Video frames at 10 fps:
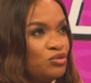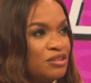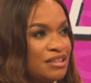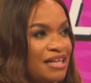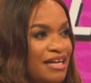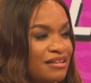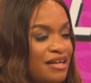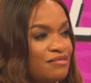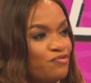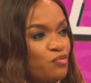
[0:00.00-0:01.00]
is it like
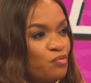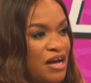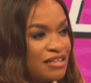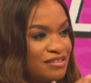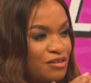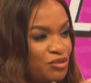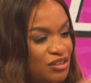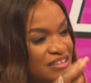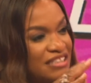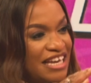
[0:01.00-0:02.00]
that at some
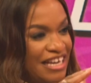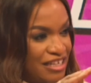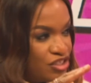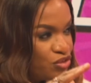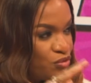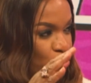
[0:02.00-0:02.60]
certain age,